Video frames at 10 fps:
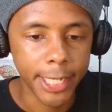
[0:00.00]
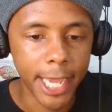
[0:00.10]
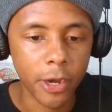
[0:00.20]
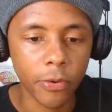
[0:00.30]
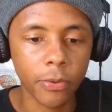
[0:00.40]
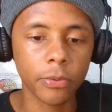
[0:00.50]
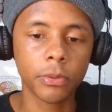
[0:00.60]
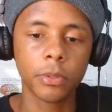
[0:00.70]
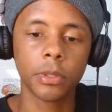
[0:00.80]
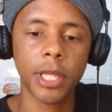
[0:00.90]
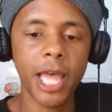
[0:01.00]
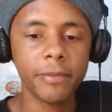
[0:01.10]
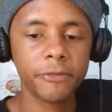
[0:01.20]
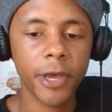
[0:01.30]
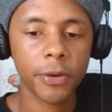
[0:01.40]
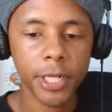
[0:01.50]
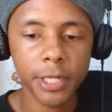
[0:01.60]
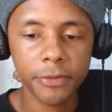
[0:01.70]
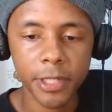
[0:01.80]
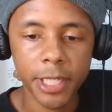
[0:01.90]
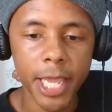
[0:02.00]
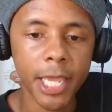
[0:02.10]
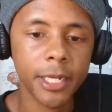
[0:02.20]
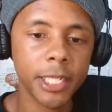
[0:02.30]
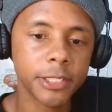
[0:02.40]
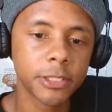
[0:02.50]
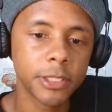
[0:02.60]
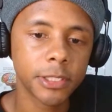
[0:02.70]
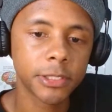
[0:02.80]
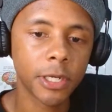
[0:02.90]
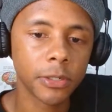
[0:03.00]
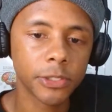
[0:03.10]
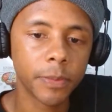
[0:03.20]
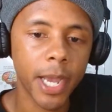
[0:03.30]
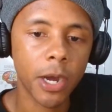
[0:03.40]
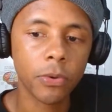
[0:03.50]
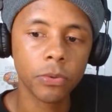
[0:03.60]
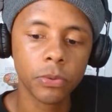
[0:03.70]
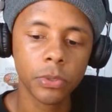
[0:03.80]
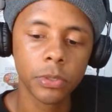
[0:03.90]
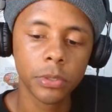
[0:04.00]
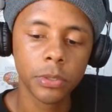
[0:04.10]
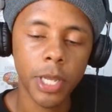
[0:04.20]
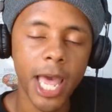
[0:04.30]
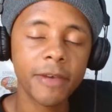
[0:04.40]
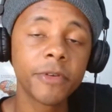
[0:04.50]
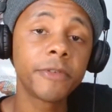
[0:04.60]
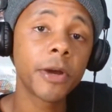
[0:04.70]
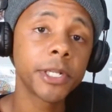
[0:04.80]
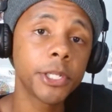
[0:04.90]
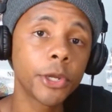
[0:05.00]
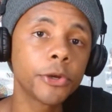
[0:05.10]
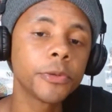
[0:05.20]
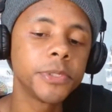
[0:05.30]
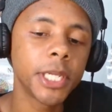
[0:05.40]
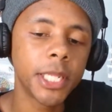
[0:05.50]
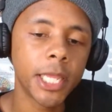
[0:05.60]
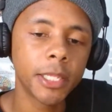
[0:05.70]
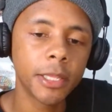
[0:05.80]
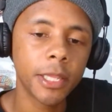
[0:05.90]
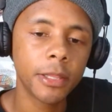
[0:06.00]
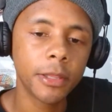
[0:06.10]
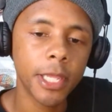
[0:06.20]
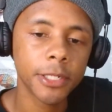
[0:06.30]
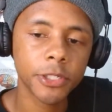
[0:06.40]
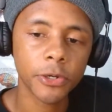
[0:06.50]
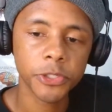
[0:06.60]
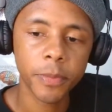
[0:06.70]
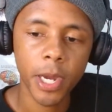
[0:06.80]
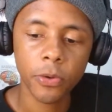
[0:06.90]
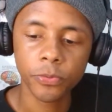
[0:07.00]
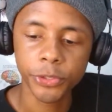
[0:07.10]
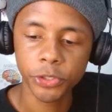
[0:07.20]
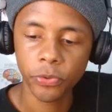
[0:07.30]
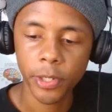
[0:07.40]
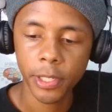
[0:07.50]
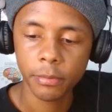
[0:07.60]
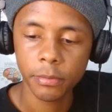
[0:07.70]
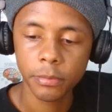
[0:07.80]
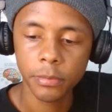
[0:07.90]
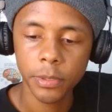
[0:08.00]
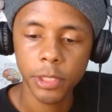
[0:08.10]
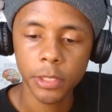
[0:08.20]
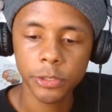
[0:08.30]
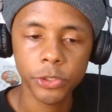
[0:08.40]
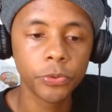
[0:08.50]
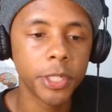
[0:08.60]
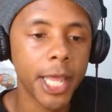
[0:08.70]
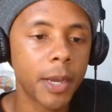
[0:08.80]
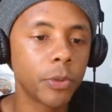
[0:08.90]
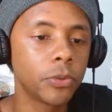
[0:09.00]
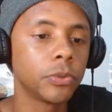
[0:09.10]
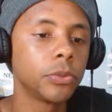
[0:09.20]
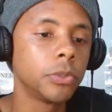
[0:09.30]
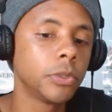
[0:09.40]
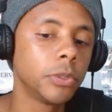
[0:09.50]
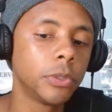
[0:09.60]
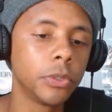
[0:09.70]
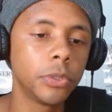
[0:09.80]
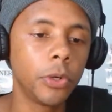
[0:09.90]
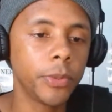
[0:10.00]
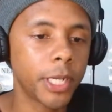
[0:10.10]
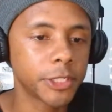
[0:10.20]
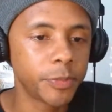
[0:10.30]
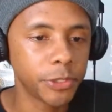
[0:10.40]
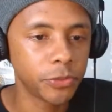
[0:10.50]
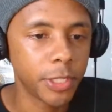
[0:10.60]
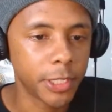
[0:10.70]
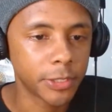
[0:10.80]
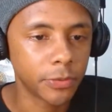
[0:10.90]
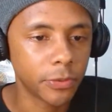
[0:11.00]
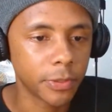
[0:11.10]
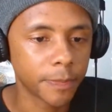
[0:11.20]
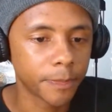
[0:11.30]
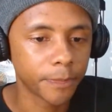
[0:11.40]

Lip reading: Now, I haven't found anything yet that's talks about. I haven't found any herbs yet that talks about restoring tooth enamel. Oh, we got a special guest. Hold on.